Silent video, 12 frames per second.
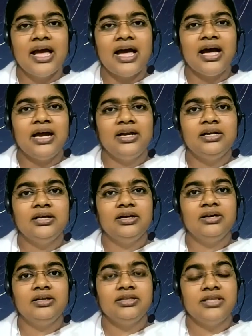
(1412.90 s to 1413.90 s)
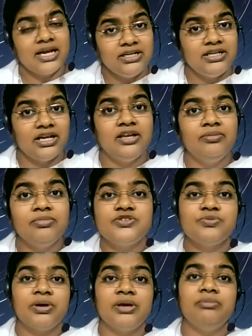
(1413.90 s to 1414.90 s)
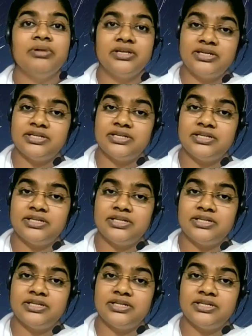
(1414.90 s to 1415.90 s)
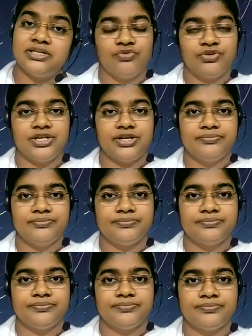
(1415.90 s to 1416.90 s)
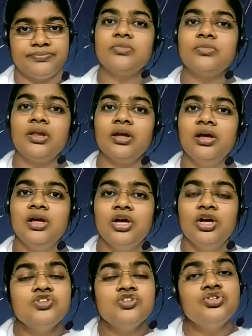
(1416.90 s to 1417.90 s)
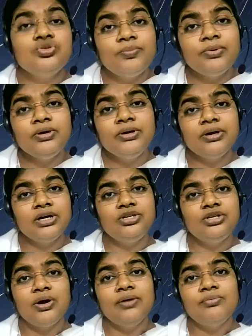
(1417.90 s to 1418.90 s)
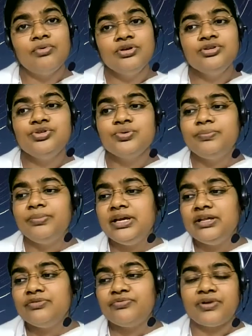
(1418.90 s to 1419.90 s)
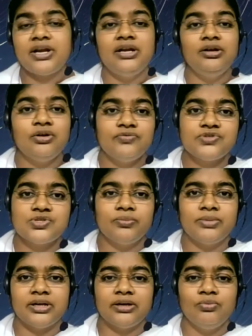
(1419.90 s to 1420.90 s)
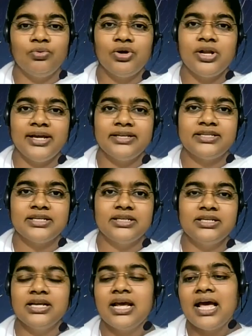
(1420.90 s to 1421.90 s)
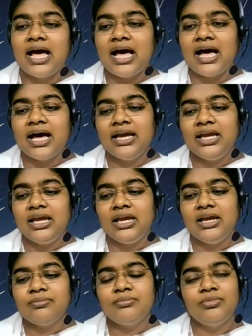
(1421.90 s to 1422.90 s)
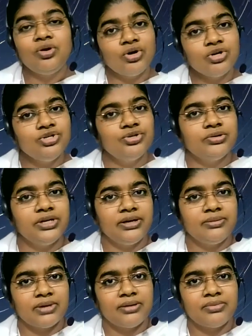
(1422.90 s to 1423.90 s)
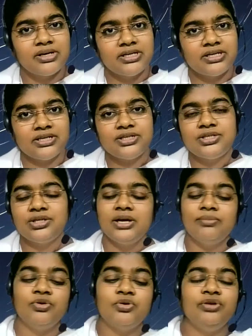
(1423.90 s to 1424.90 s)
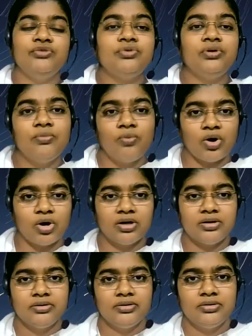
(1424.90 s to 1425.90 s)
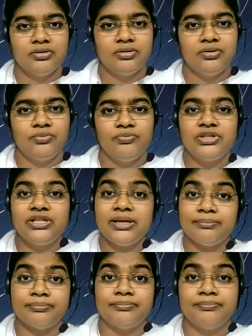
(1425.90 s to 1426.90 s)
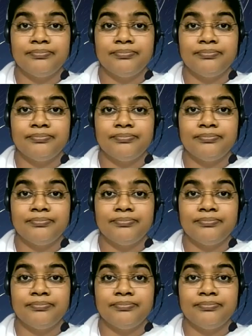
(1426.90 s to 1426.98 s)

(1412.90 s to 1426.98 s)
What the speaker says: And that time is my meditation time every day. So I want to be the friend of Suman. What I did, I am not doing my meditation. I'm going for a walk with him